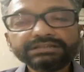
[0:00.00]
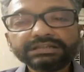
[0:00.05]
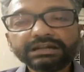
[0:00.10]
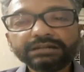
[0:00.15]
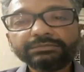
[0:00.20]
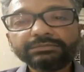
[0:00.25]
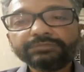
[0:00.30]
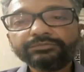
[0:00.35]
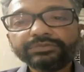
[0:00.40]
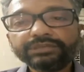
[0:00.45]

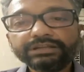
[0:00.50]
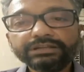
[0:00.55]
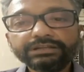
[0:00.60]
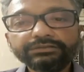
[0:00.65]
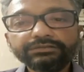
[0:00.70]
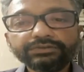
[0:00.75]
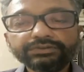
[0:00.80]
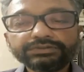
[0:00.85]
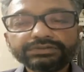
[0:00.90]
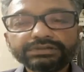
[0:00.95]
Chidambaram,
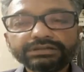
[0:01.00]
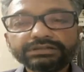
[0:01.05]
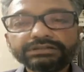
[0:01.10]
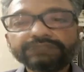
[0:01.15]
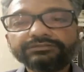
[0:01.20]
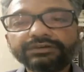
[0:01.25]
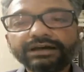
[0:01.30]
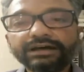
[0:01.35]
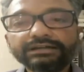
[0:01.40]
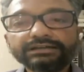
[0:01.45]
when he
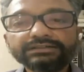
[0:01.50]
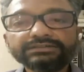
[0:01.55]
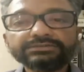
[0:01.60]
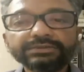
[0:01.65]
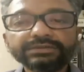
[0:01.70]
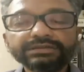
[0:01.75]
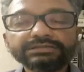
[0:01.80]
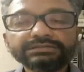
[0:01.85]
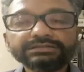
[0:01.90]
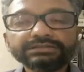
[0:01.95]
was uh, the
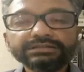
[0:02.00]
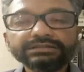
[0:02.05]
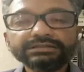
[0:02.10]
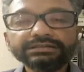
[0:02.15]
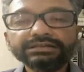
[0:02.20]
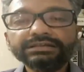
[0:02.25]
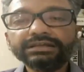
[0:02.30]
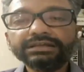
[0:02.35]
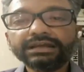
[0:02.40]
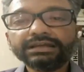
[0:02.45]
finance
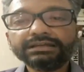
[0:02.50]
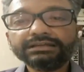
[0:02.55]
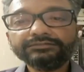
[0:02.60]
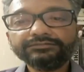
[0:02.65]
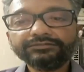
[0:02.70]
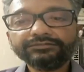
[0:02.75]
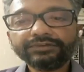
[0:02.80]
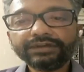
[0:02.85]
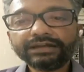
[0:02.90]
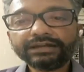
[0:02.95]
minister,
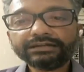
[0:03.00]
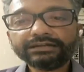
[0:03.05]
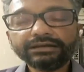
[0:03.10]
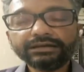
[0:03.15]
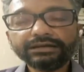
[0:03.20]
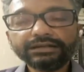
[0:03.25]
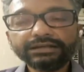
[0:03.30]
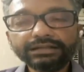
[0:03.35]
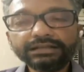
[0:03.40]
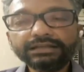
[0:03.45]
he had in
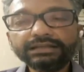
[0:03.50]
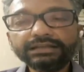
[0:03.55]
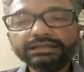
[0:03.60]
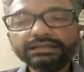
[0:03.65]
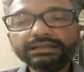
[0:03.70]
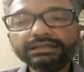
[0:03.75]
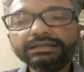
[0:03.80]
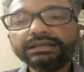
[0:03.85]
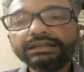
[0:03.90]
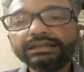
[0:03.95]
fact uh,
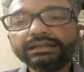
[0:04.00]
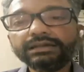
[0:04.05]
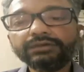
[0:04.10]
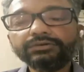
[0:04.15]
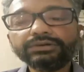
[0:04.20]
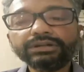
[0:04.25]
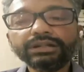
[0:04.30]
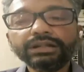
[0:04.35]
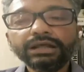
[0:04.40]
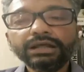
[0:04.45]

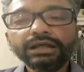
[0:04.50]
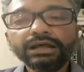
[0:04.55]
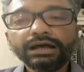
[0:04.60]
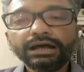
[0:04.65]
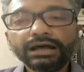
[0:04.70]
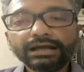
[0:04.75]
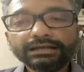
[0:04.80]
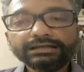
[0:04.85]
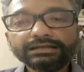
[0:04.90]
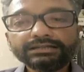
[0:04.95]
illegally allowed
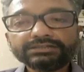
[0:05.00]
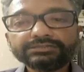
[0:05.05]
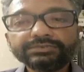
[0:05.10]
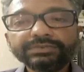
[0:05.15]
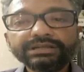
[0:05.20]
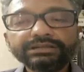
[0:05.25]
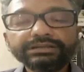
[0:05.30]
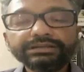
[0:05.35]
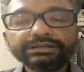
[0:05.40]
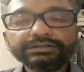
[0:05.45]

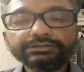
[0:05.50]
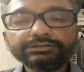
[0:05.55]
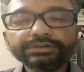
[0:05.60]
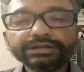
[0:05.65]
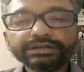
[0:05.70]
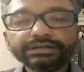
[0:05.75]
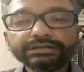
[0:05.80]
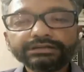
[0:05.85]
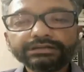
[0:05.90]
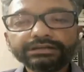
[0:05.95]
INX
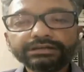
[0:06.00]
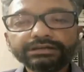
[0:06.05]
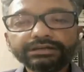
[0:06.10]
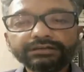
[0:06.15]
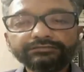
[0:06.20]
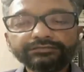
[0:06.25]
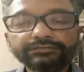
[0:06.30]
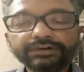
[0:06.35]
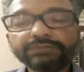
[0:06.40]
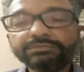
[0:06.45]
Media to
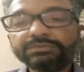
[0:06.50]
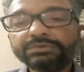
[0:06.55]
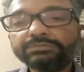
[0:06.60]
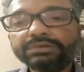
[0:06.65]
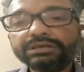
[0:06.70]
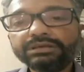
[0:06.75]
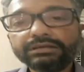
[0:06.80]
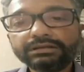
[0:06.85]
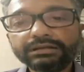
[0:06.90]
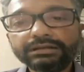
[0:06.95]
get uh,
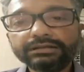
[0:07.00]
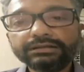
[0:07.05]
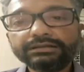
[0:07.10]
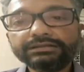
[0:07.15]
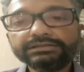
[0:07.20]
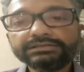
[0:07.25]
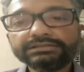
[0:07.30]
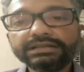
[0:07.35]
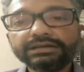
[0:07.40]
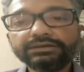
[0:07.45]

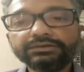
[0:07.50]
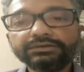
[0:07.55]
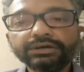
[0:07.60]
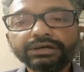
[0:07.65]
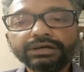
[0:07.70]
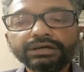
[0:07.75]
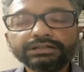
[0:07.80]
FIPB clearance.